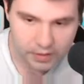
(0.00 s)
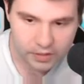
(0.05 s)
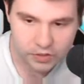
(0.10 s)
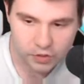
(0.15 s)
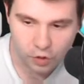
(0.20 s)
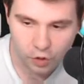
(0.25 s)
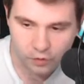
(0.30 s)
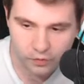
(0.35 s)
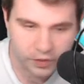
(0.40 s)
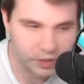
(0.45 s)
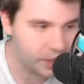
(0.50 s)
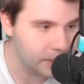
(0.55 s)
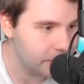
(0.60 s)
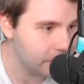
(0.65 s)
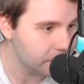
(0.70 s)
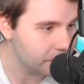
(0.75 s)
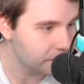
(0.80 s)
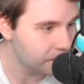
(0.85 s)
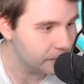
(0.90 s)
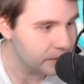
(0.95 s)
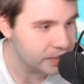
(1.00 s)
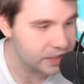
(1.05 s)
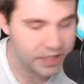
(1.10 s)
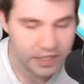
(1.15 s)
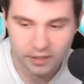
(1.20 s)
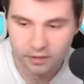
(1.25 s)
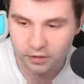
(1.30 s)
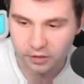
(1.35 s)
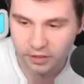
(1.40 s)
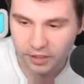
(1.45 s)
So over here, let's
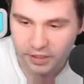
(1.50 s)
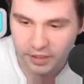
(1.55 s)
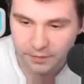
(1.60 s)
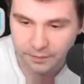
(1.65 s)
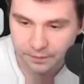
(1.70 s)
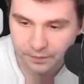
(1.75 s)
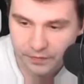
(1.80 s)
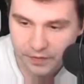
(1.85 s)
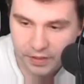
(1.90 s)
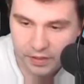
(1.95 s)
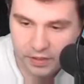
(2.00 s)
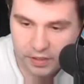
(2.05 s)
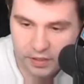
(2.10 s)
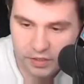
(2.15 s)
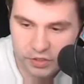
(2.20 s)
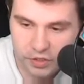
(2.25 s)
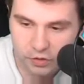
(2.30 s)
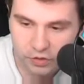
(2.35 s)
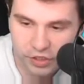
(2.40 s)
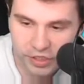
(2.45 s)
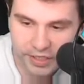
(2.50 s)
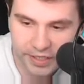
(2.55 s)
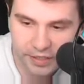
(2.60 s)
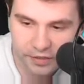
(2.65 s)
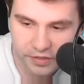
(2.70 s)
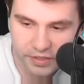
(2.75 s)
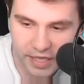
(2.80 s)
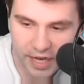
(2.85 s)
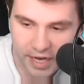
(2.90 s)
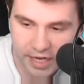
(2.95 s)
take a look at it. So she
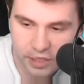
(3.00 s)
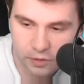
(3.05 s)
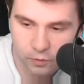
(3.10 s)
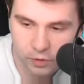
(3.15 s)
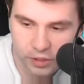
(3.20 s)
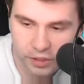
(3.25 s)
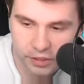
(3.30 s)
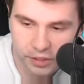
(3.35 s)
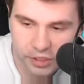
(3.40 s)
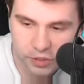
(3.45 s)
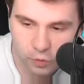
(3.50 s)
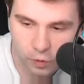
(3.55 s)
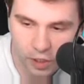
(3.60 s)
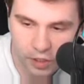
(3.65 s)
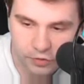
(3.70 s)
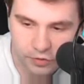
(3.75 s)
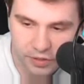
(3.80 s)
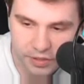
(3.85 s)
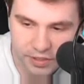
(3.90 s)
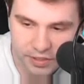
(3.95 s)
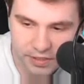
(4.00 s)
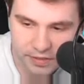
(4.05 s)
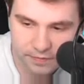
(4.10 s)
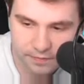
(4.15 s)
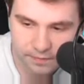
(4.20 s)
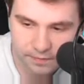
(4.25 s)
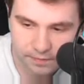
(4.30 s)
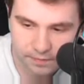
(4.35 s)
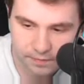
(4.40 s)
heals anyone in these quadrants.